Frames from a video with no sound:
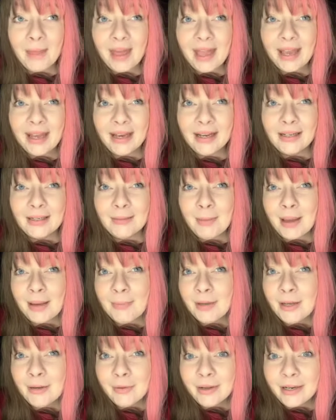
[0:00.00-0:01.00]
And
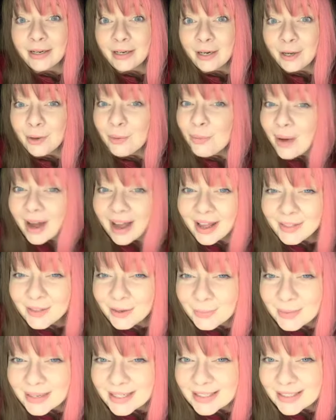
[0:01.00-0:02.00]
maybe you want to know why
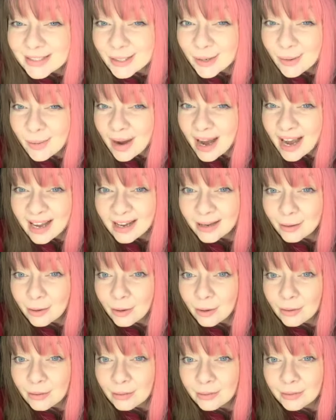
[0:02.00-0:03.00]
they're being so hot and
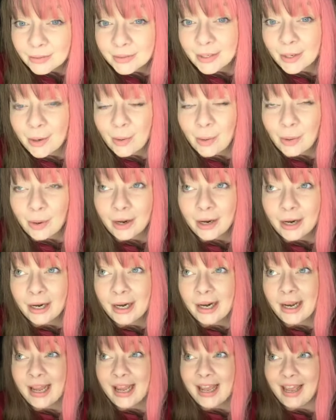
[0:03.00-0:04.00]
cold,
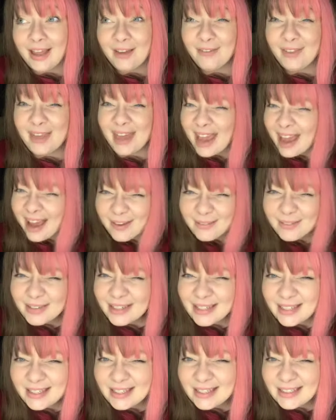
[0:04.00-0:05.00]
or if they have
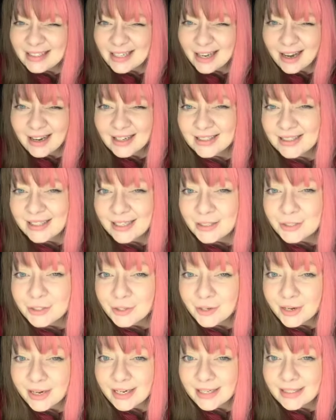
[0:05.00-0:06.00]
any toxic
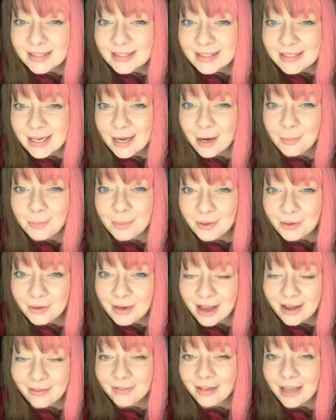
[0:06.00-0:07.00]
traits to help you
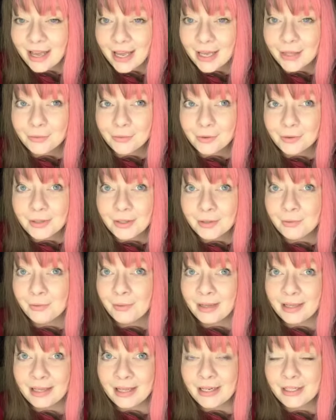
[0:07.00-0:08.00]
navigate through the
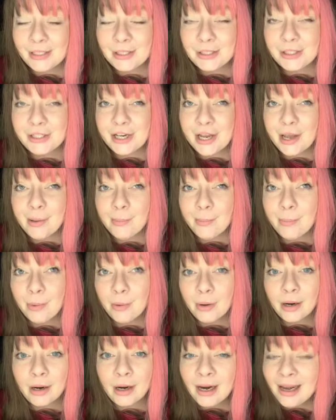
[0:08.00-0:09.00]
relationship,
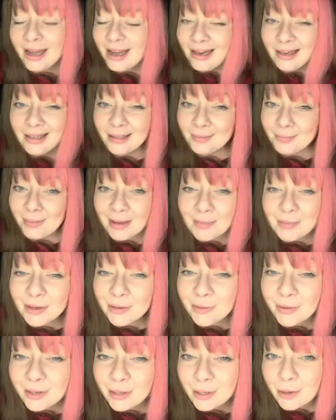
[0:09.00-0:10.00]
or maybe
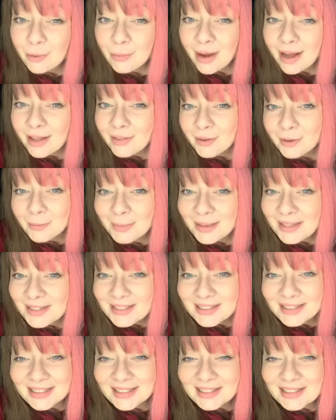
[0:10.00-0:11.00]
you want to know why they're
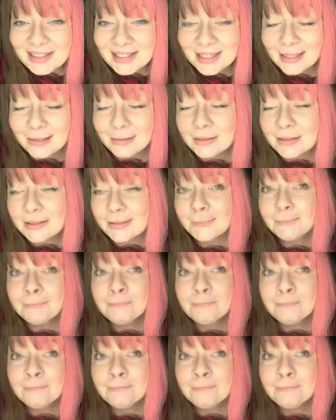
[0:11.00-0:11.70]
being distant.